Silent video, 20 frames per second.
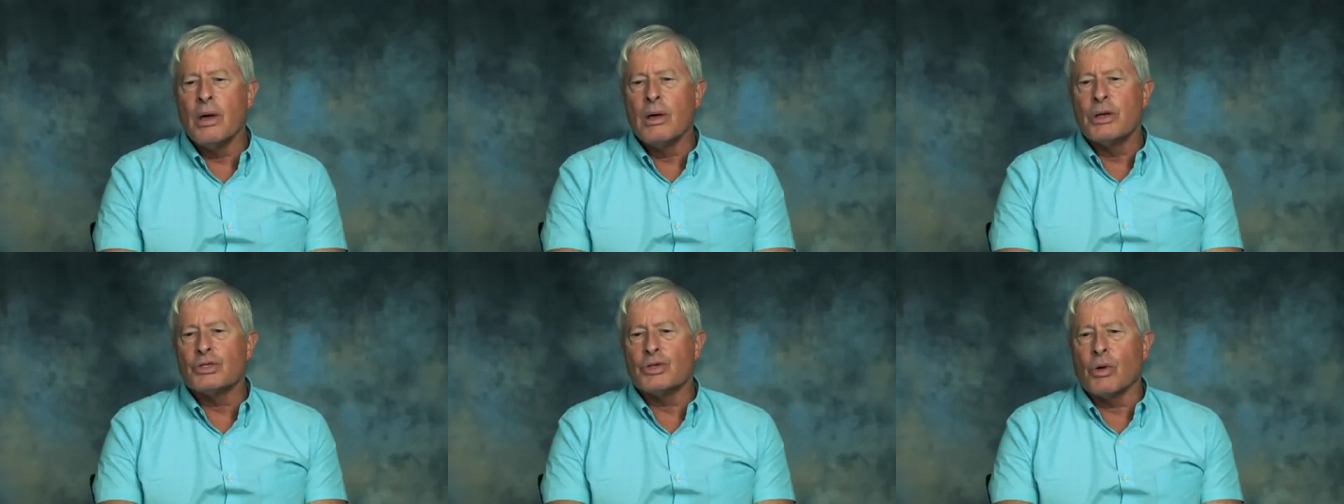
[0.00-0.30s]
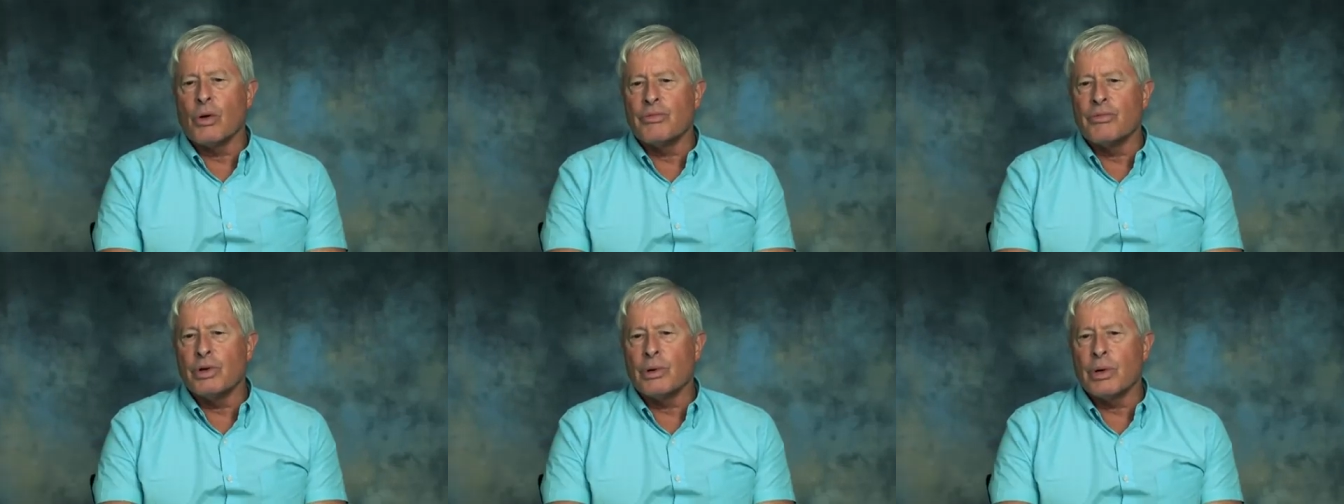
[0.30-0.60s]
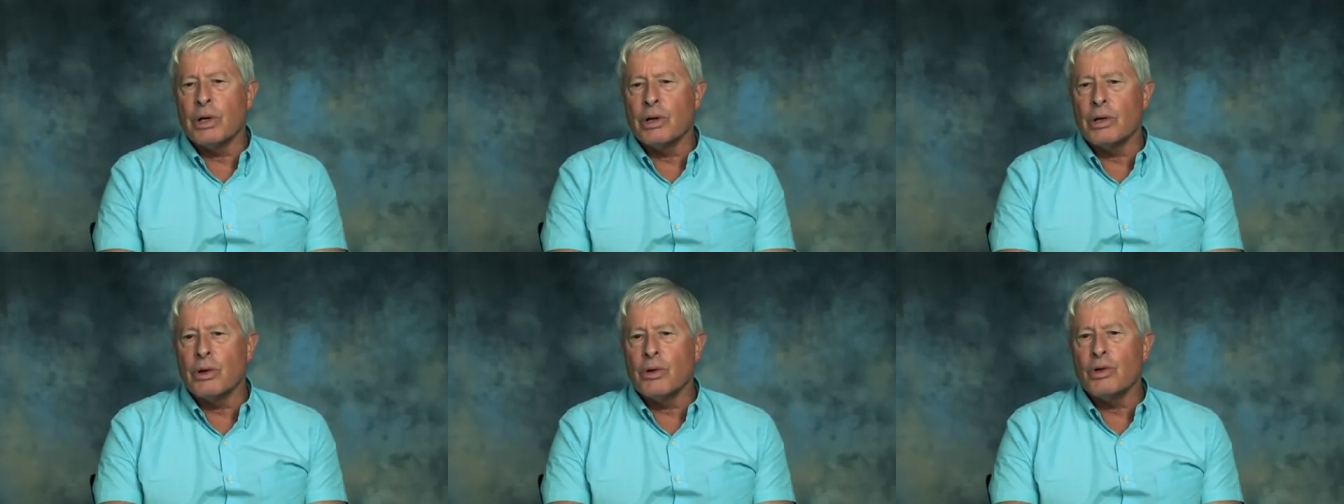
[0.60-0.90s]
So if you're
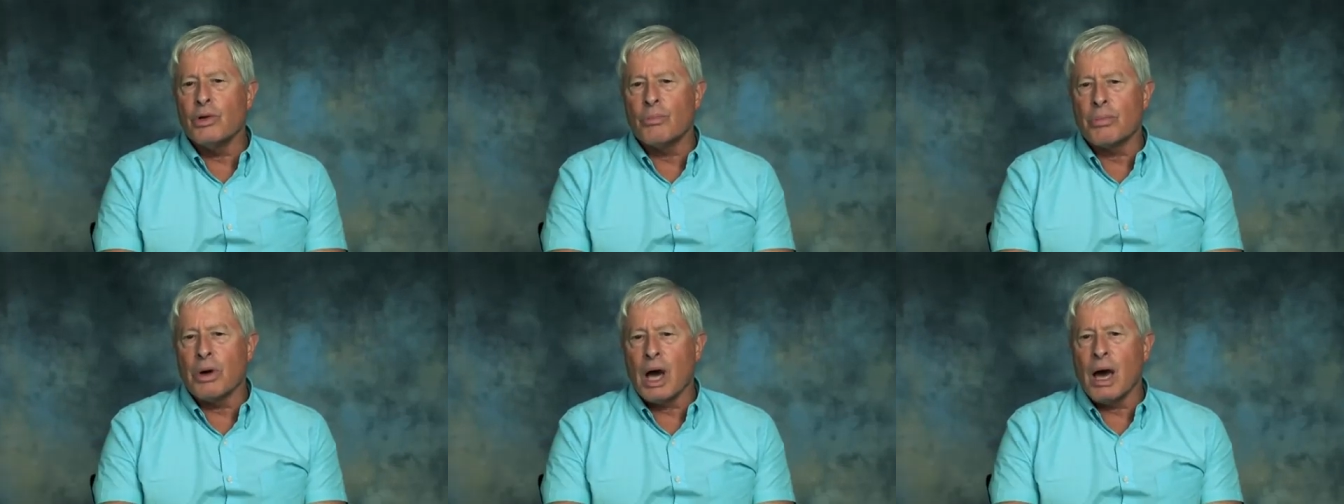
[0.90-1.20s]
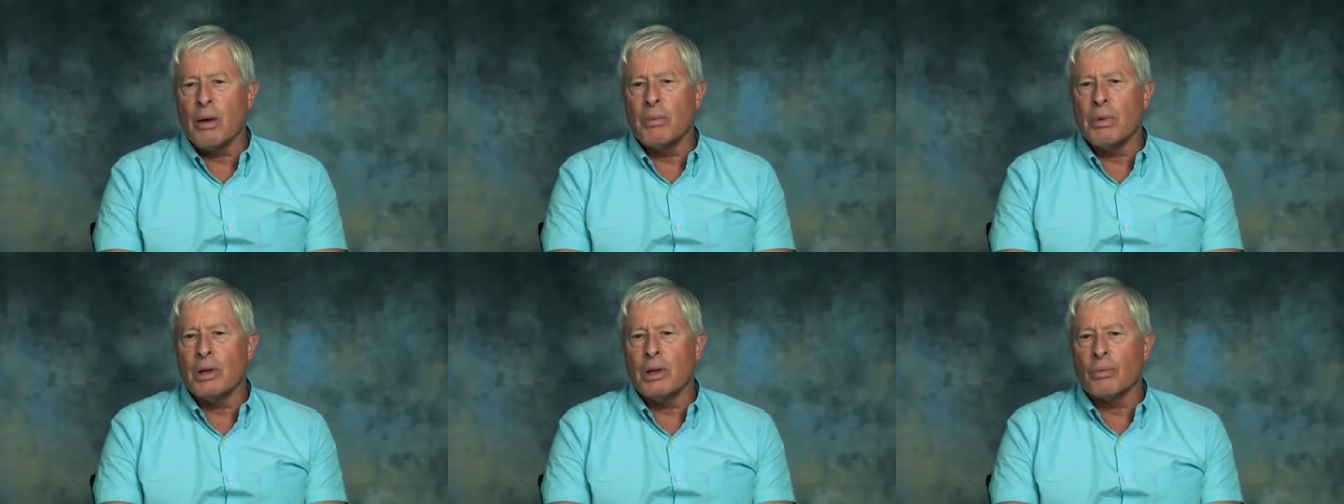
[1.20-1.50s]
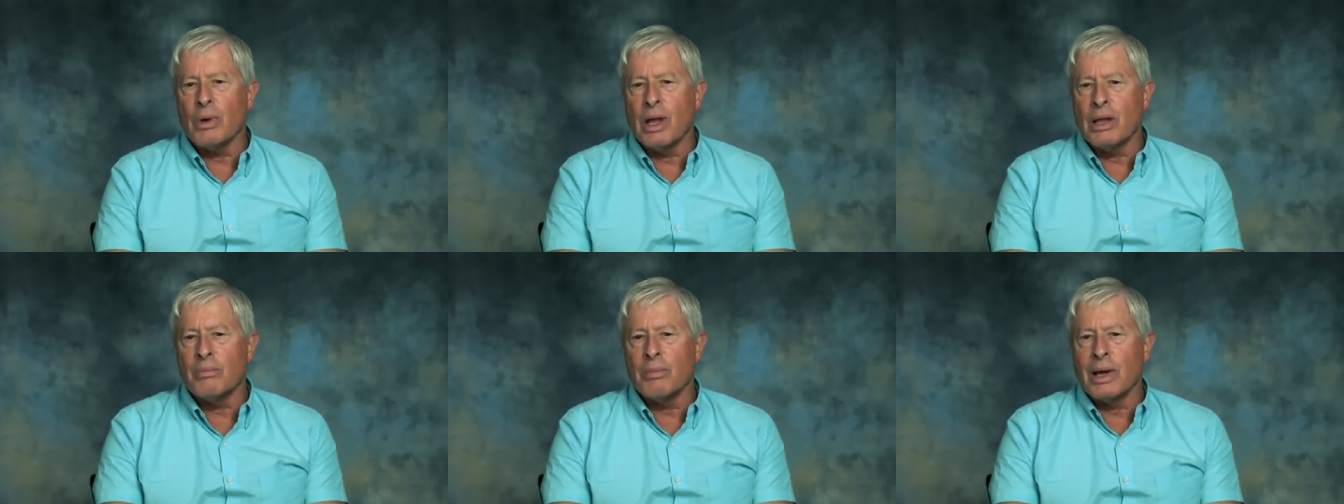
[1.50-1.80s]
here, you probably
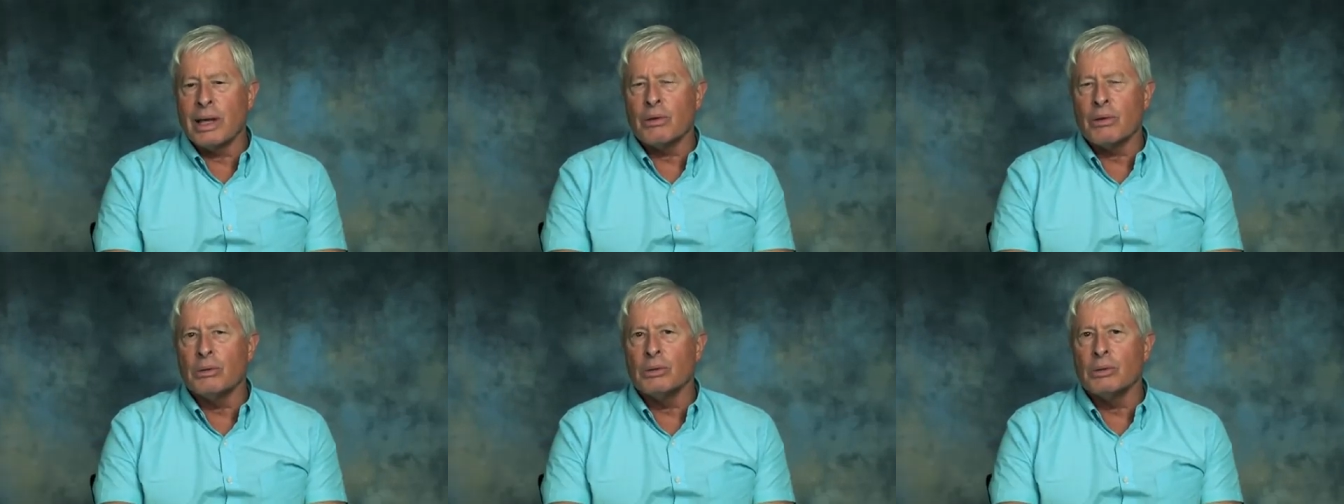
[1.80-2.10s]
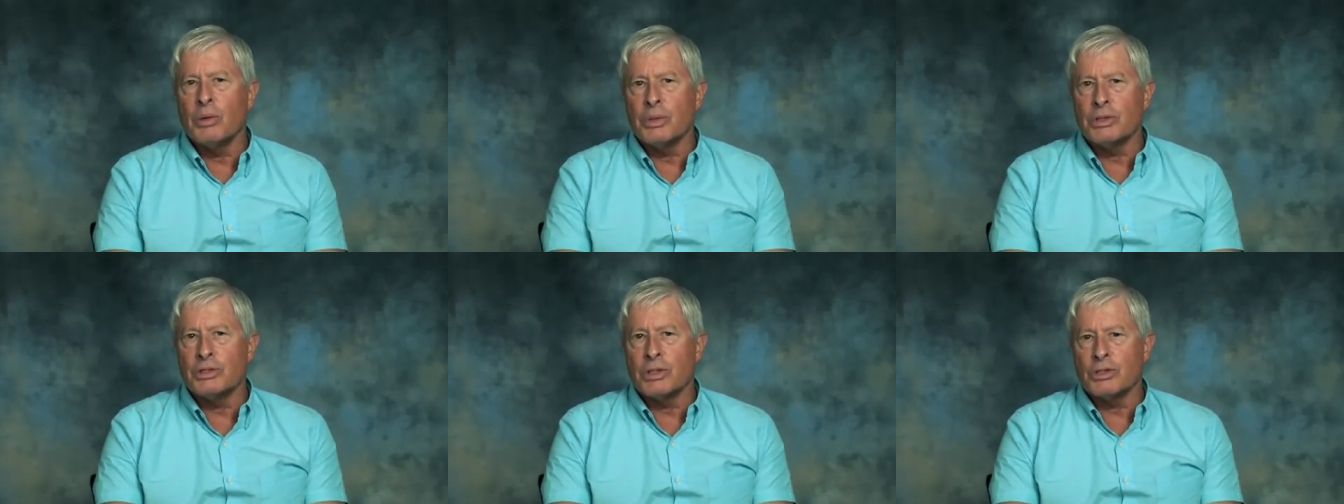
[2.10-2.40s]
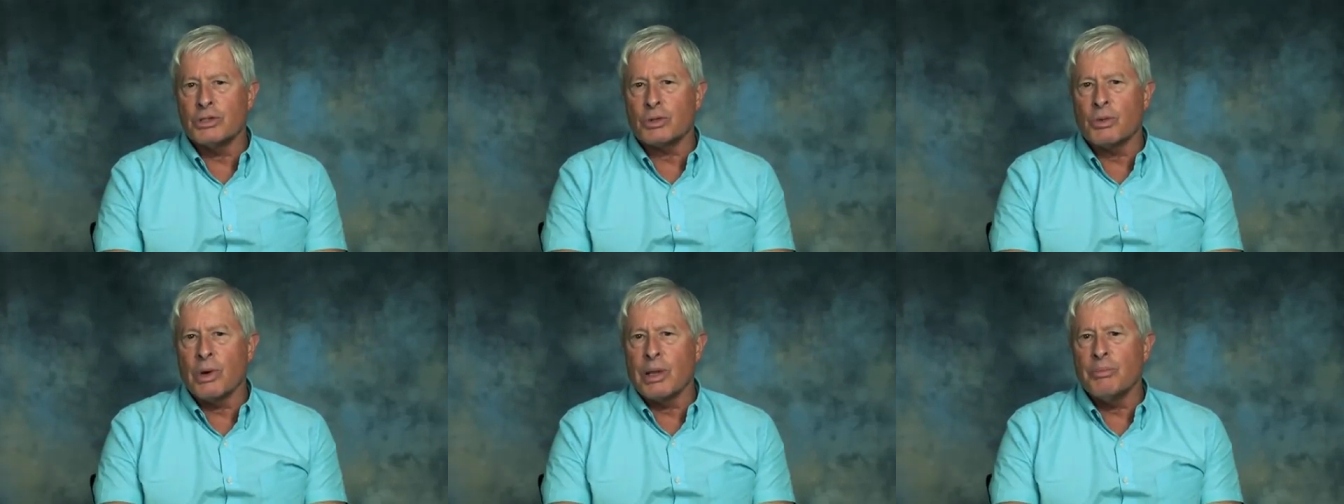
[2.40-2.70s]
read Michael
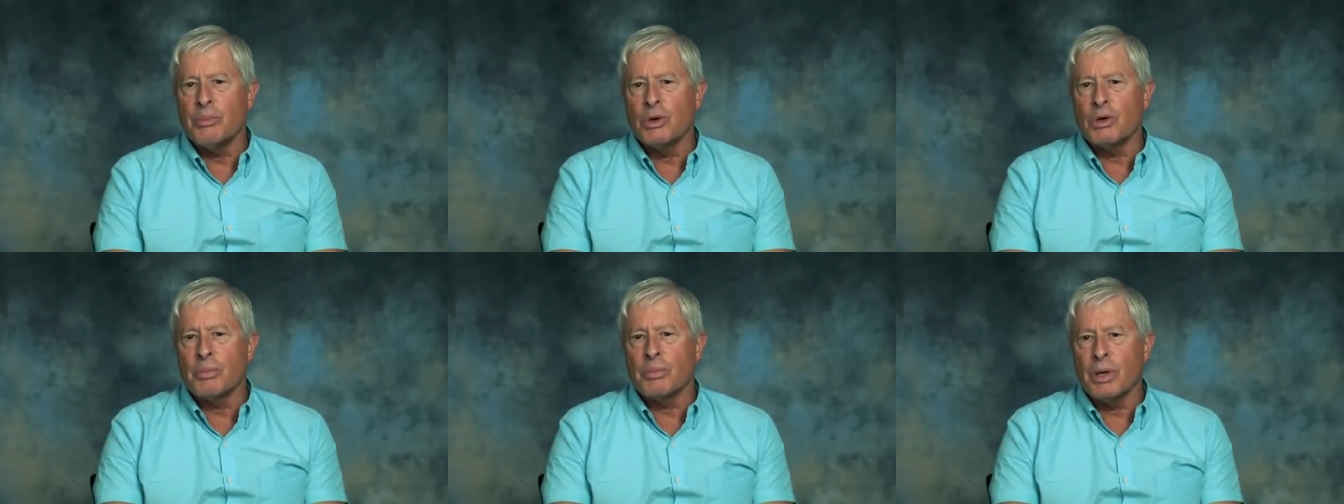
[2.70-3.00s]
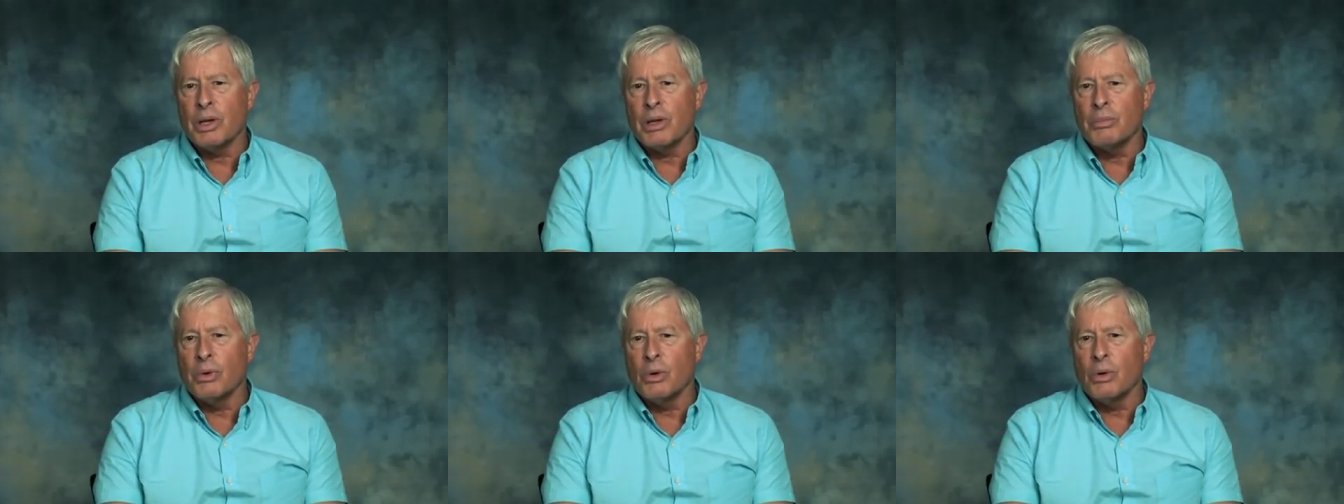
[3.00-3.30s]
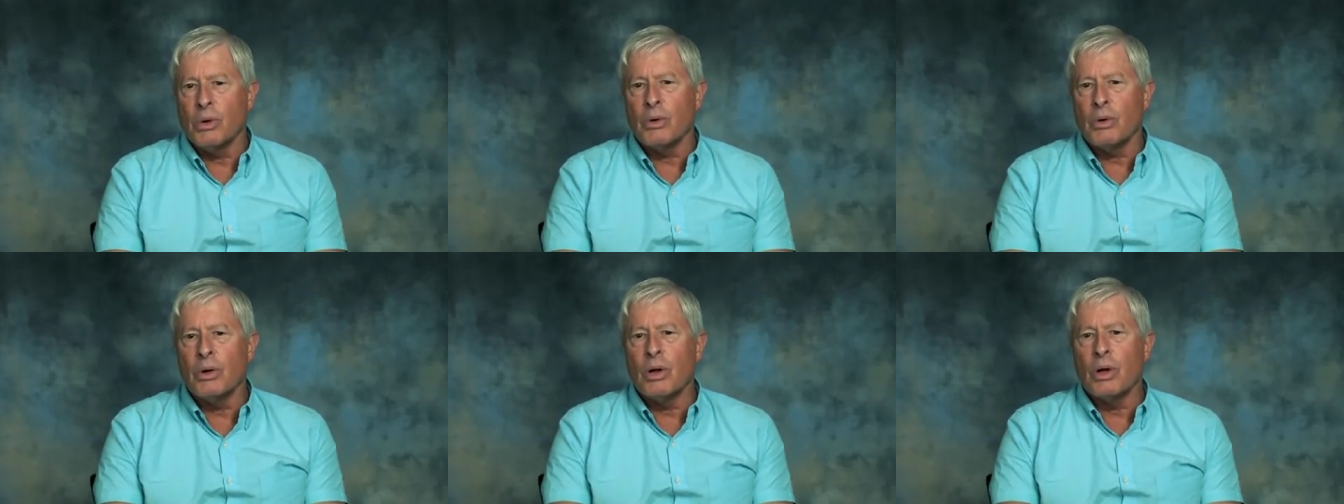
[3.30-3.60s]
Lewis's great book
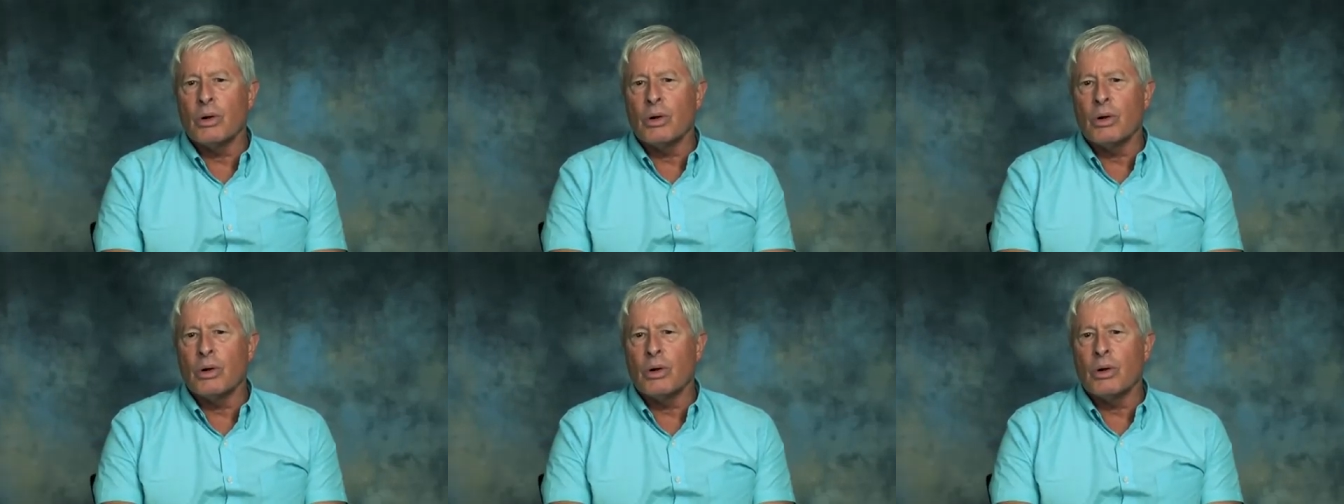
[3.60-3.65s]
Moneyball